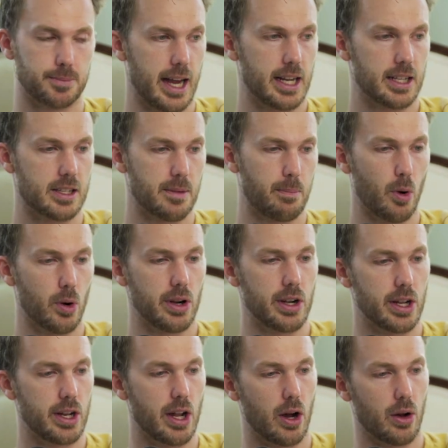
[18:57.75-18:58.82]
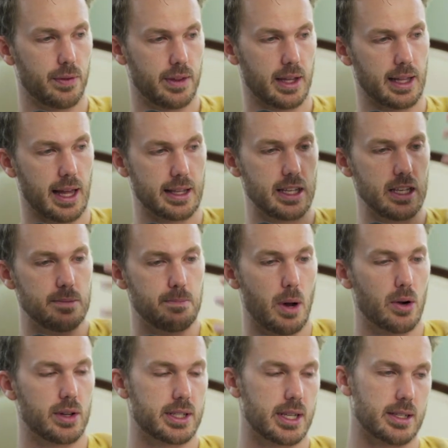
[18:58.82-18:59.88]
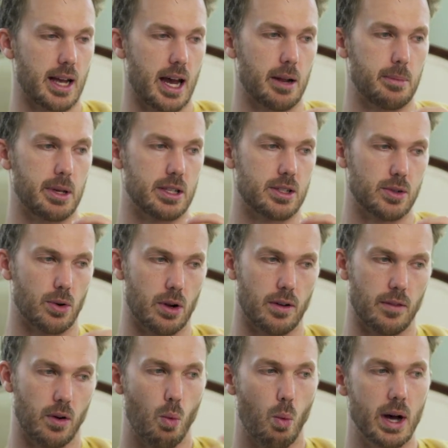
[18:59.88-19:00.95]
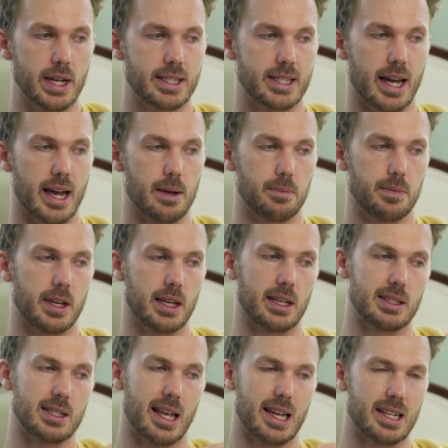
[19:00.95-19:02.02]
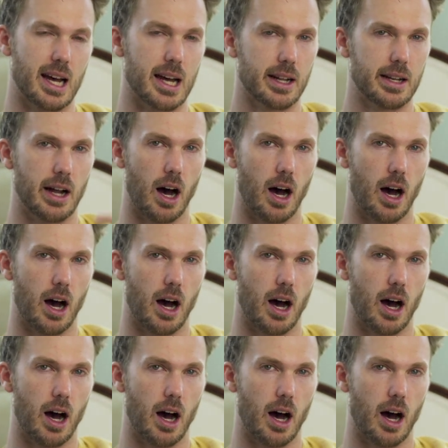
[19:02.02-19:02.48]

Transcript: And it's a important to note that like these bonuses ought to be sort of one-time things, like not an